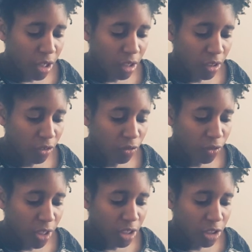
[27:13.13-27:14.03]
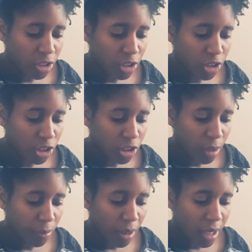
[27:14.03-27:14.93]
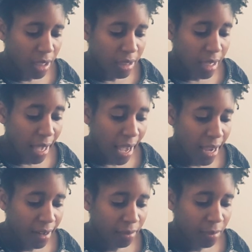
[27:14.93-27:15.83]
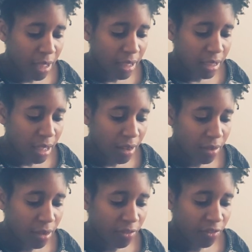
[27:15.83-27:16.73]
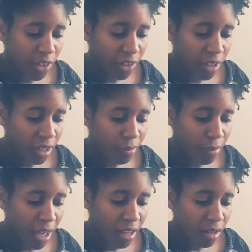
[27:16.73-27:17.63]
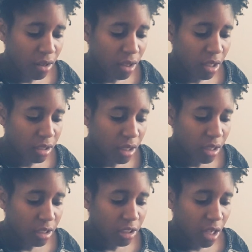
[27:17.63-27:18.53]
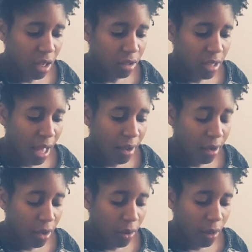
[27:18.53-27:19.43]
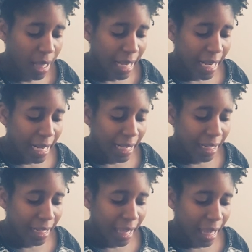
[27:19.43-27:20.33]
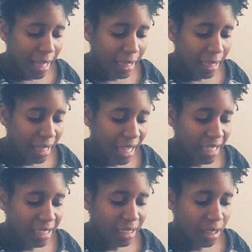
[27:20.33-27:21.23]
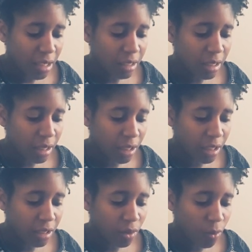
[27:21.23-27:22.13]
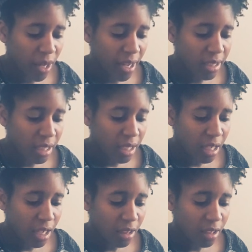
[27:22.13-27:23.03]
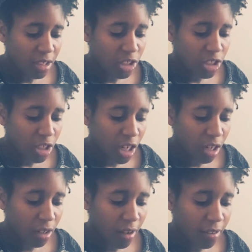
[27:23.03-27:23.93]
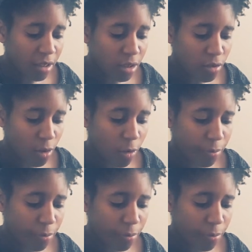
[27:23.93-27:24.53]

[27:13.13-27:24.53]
friendship into anger, means of the fairy man thus shall not go. Lest thus learn the ways and get the snare of the soul.